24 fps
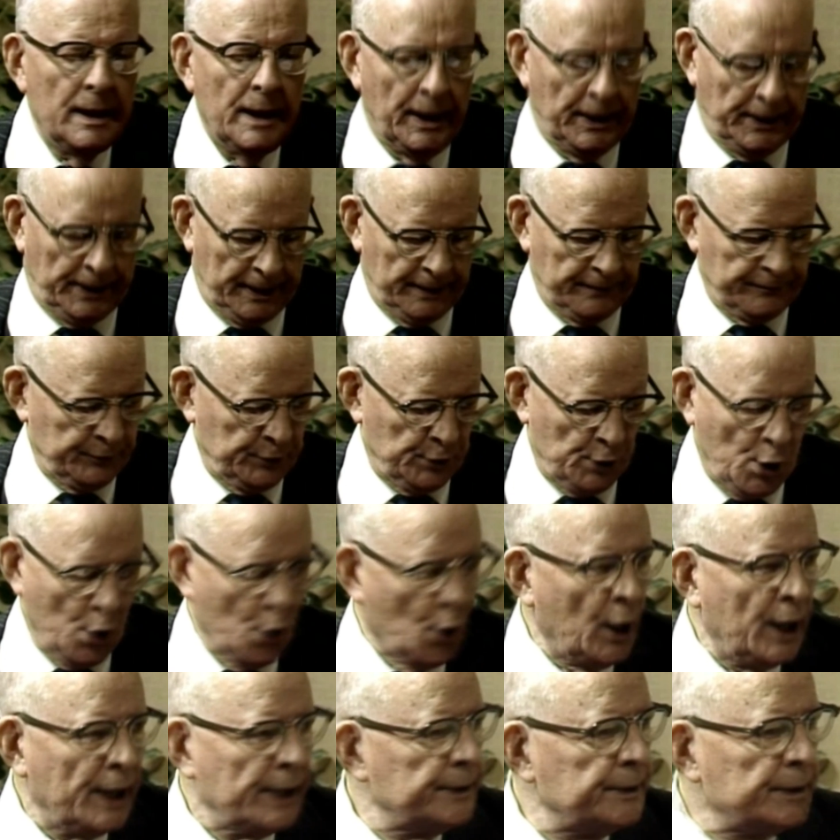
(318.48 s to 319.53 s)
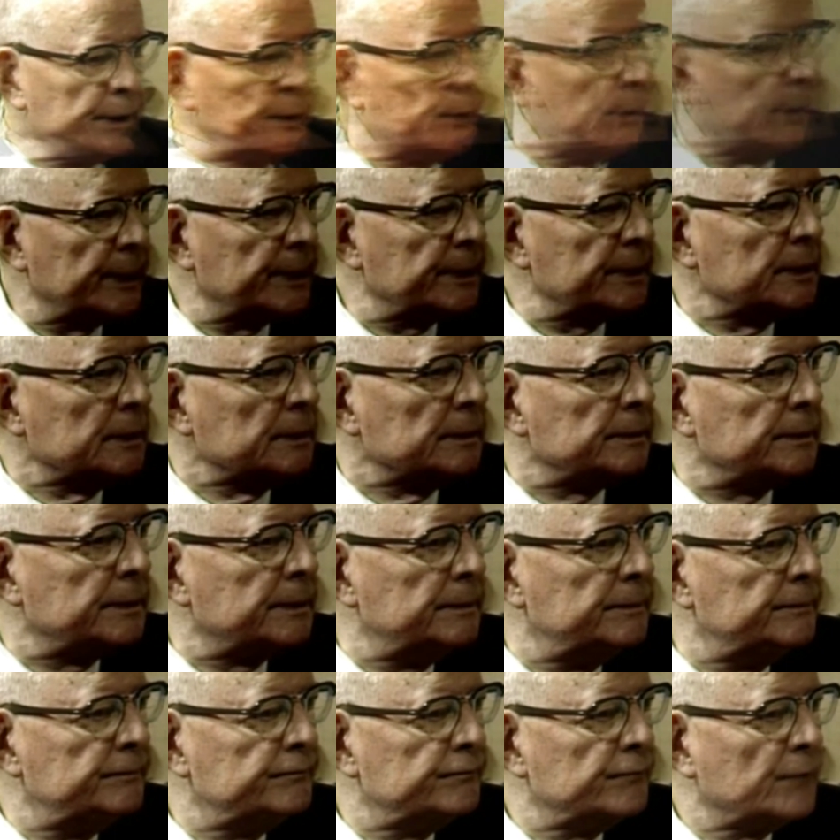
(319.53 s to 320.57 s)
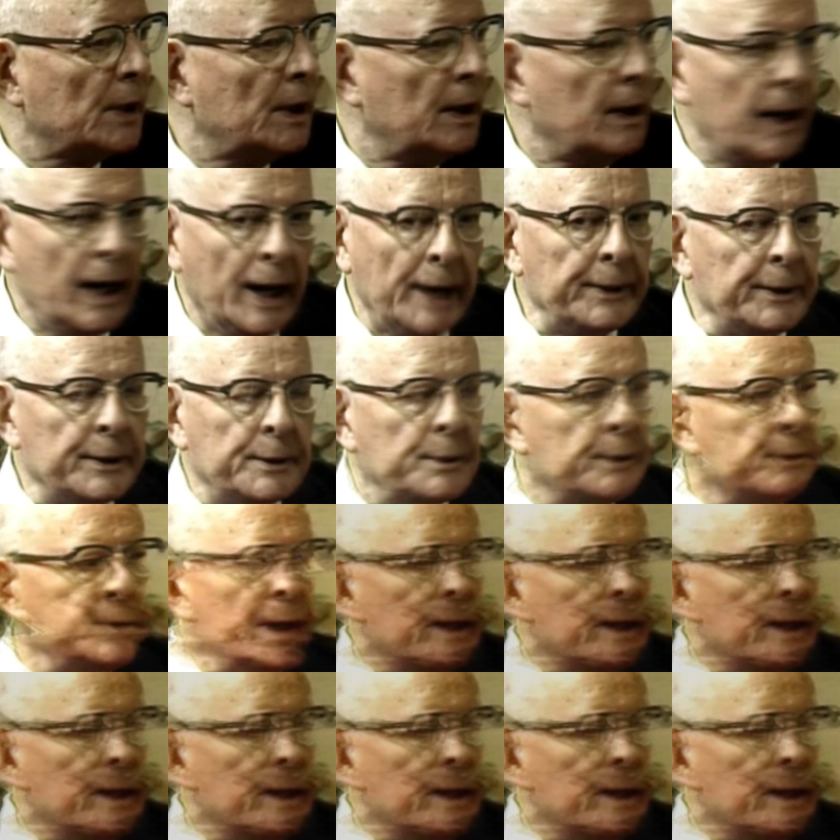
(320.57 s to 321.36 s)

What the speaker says: and they have no idea what it is. And they could